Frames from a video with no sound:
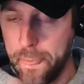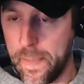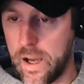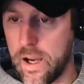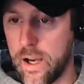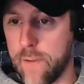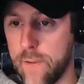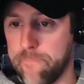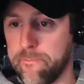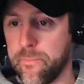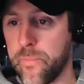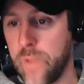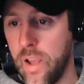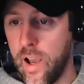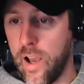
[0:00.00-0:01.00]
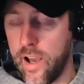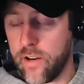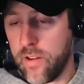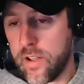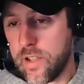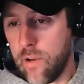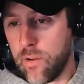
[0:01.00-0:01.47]
I know
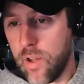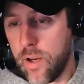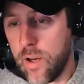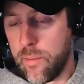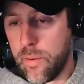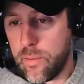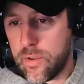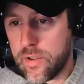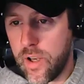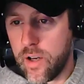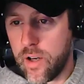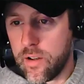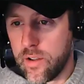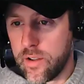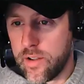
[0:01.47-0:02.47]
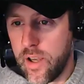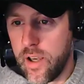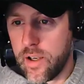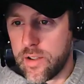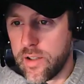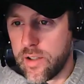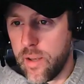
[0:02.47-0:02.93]
that's how a lot of people cycle their
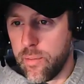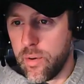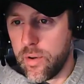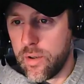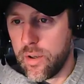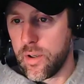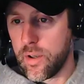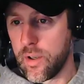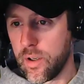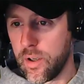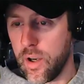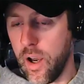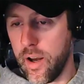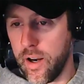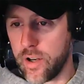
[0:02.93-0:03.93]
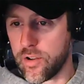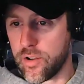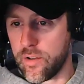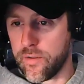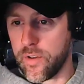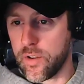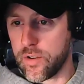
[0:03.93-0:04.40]
tank, is they put an
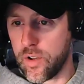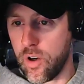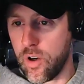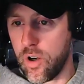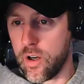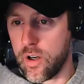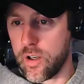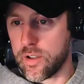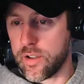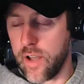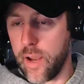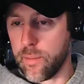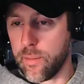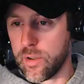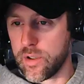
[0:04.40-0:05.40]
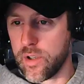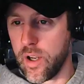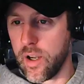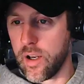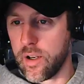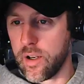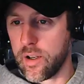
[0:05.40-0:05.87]
extra filter on an established
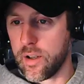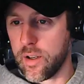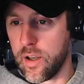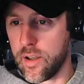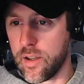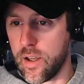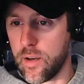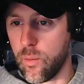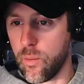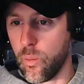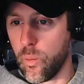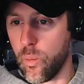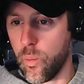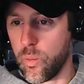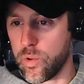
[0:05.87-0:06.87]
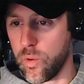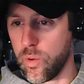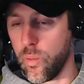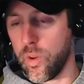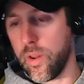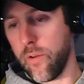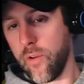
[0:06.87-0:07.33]
tank, and then so
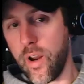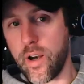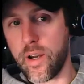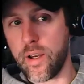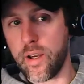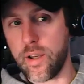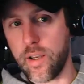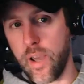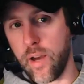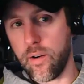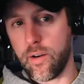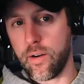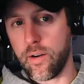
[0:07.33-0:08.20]
when they're ready to get